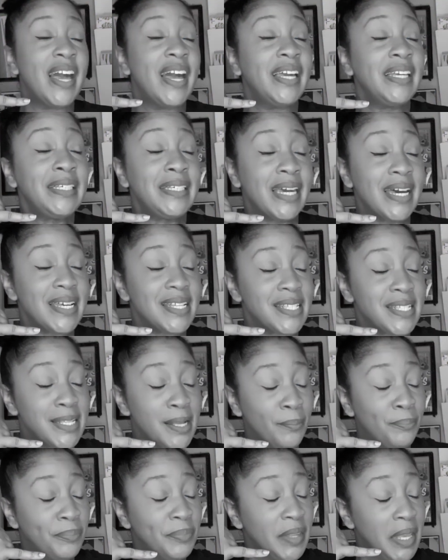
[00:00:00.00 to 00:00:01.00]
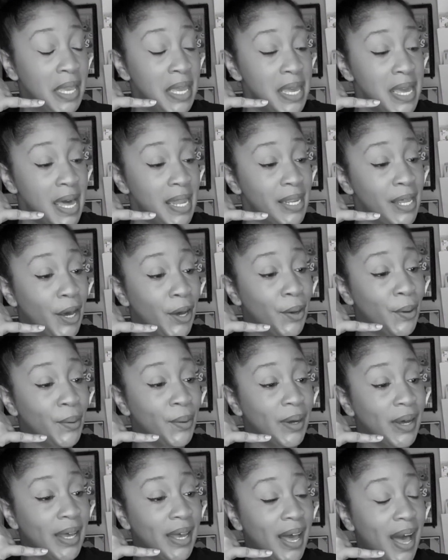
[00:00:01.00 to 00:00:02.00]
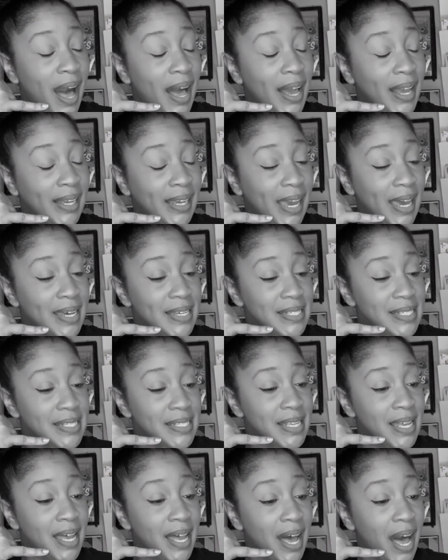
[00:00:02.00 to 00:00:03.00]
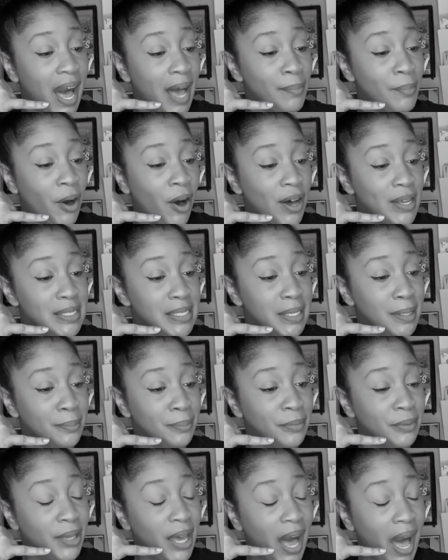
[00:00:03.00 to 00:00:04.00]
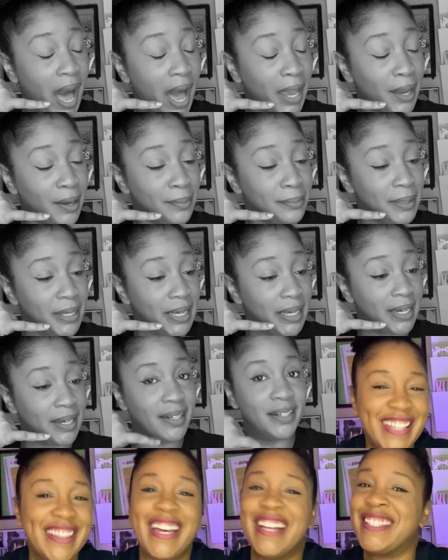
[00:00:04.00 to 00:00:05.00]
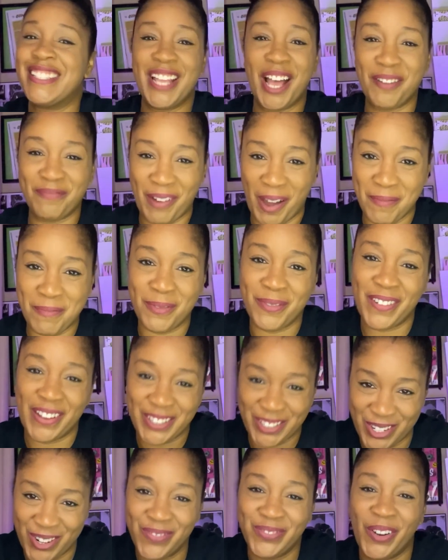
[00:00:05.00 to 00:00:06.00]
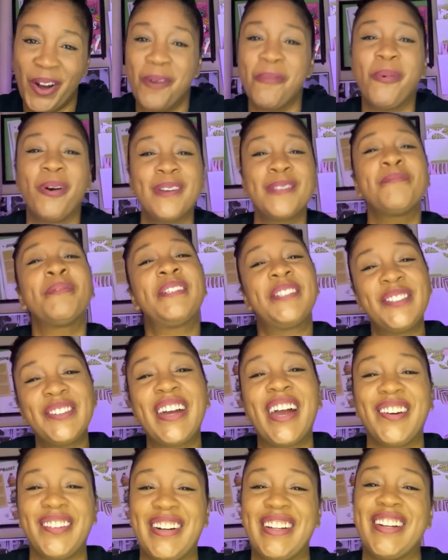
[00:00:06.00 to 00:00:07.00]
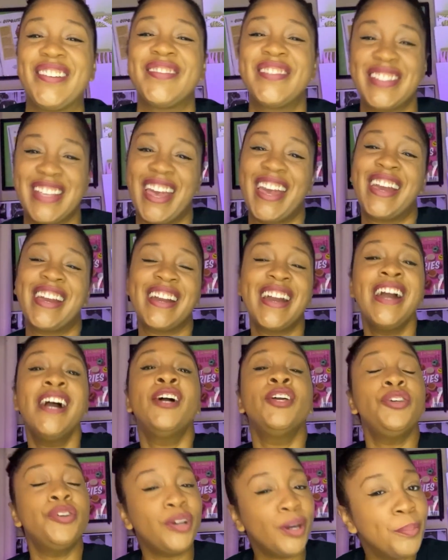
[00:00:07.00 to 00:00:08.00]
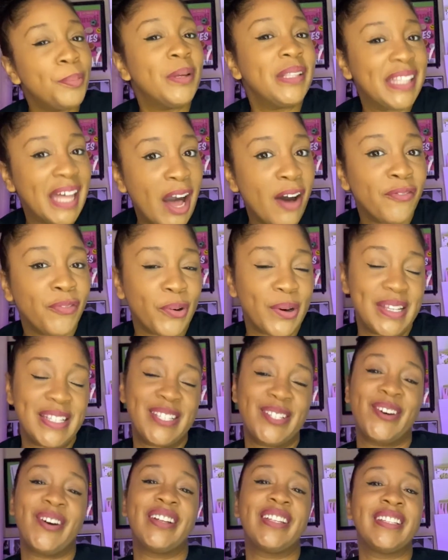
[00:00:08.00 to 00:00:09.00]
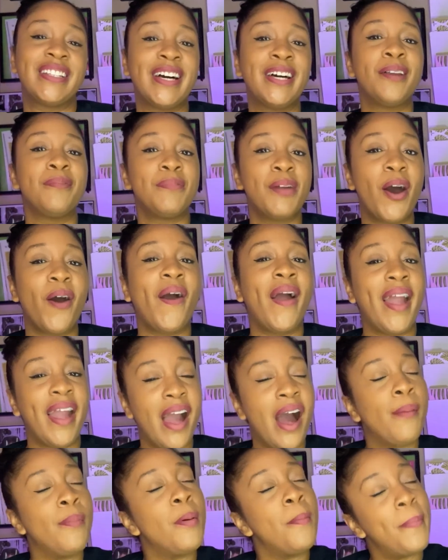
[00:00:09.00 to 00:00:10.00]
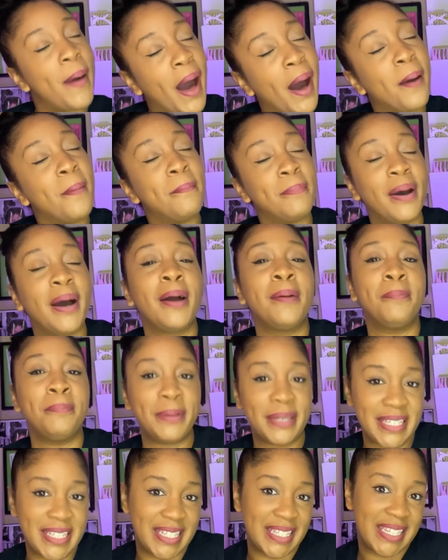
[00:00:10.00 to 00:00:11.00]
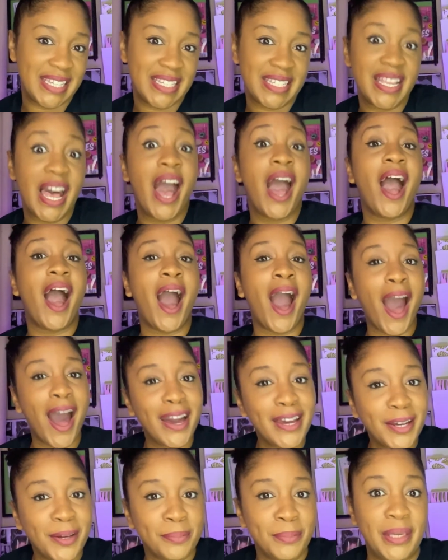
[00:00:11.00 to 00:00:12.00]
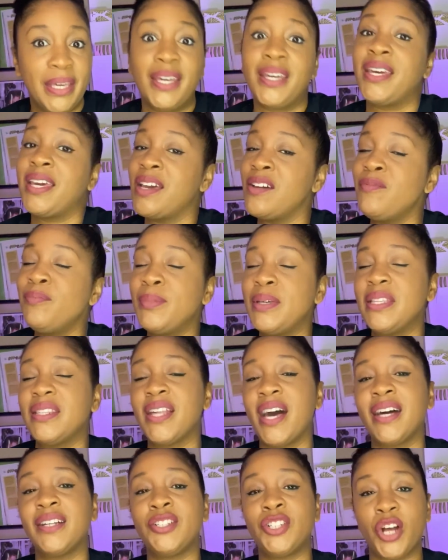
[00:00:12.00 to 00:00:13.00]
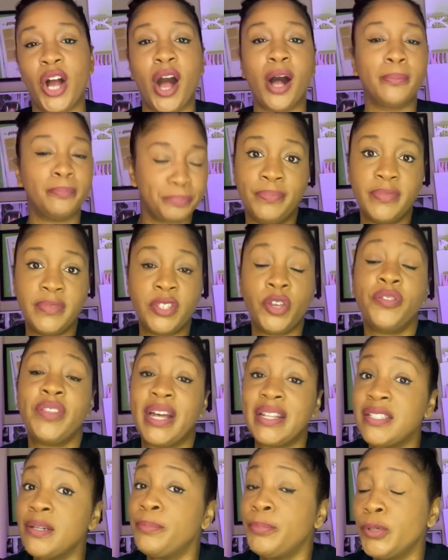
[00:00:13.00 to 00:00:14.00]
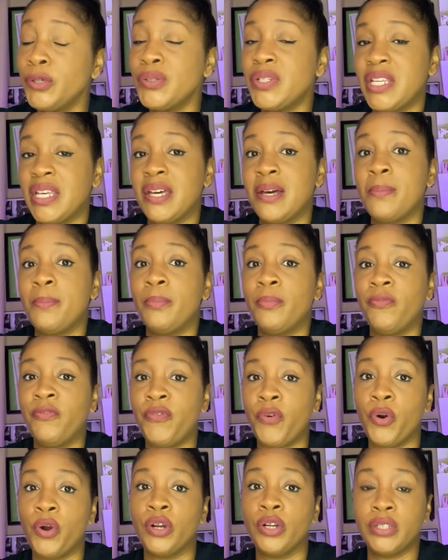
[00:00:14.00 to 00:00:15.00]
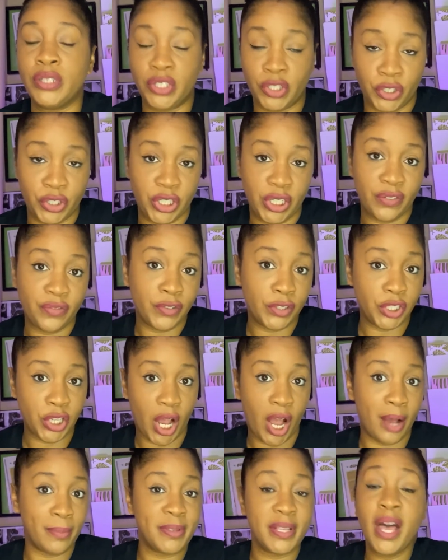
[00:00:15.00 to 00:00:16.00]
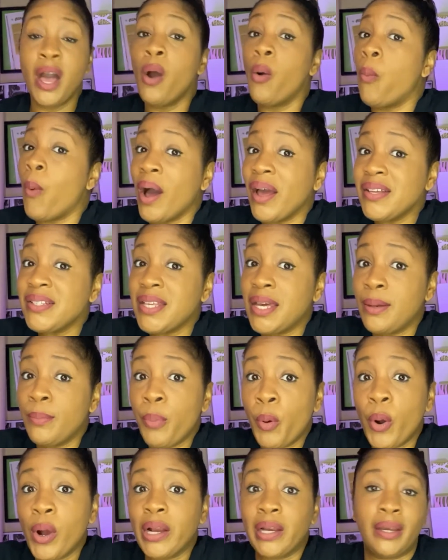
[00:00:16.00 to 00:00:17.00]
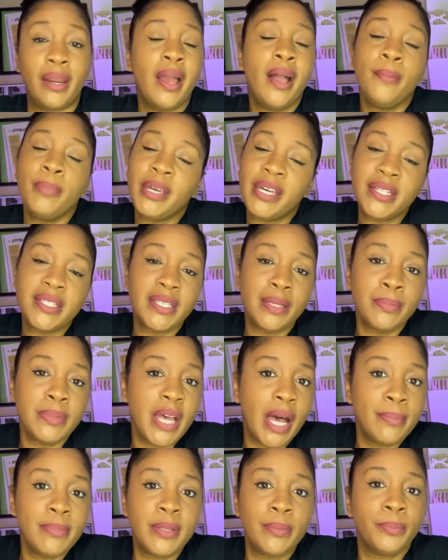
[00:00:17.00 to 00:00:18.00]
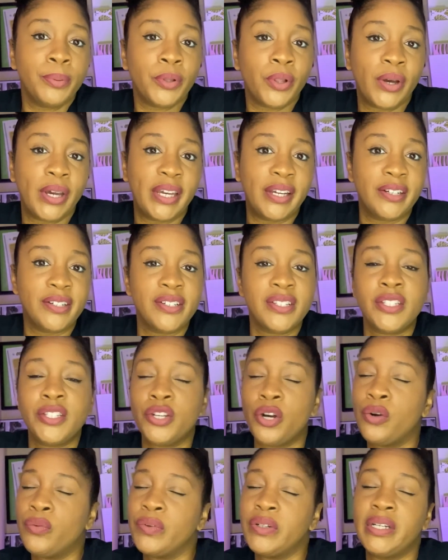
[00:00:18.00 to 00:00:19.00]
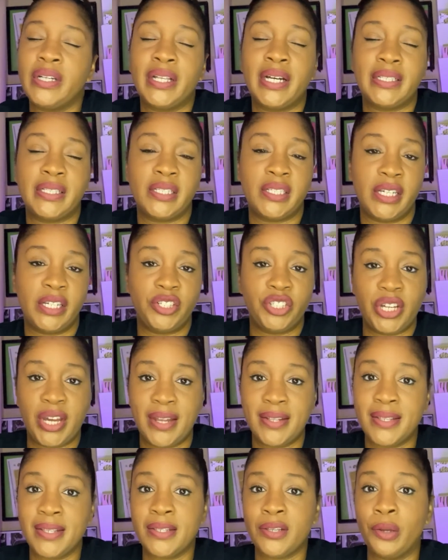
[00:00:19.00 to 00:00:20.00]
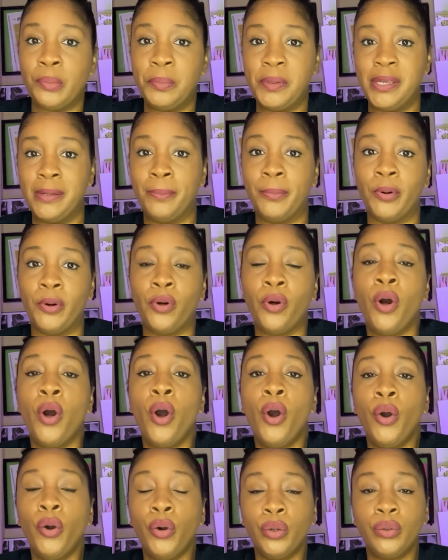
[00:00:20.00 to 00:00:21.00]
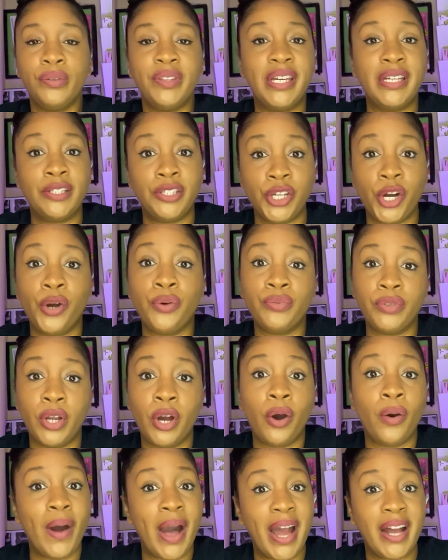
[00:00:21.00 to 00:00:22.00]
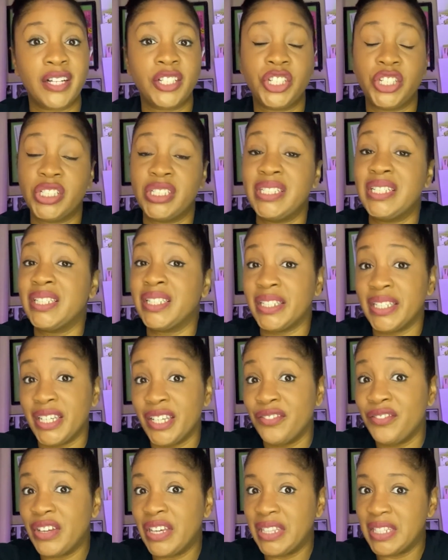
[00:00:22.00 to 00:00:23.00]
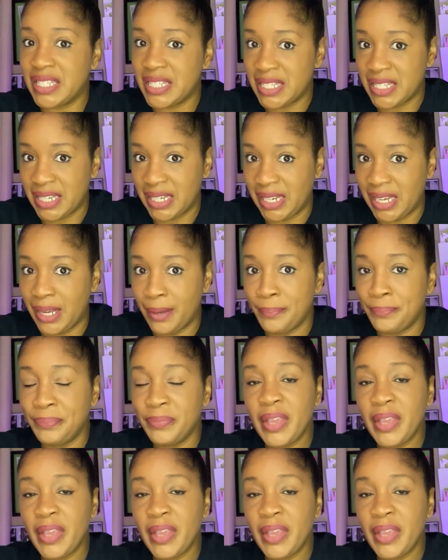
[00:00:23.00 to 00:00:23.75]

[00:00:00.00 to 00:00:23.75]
yes, hello, yes, I'm awesome. Hire me. That's not my professional phone voice, but you get what I'm saying. You can put that voice on and let them know, hey, I'm about my business. Hire me, give me that job. So that's a pro tip for searching for jobs. Why is that important? Because sometimes employers don't really like to take chances on people who they don't know actually live in the city.